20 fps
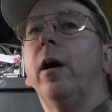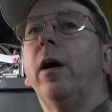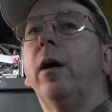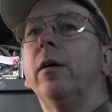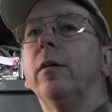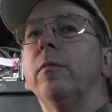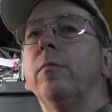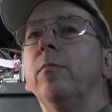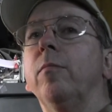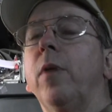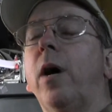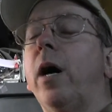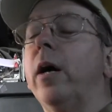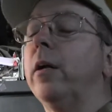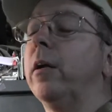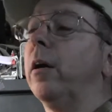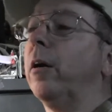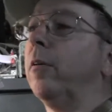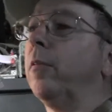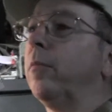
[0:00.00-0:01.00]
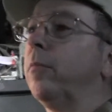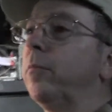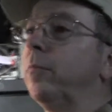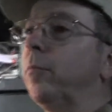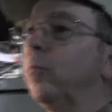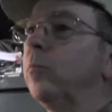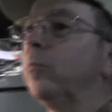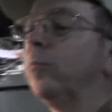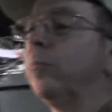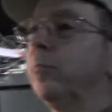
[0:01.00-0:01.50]
Yeah, I know.
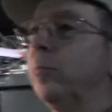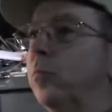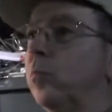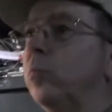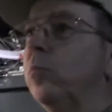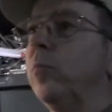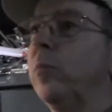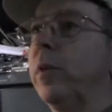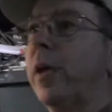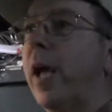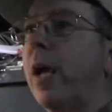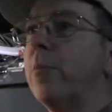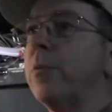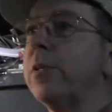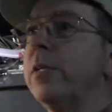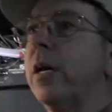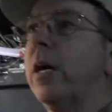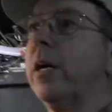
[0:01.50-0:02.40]
Cameras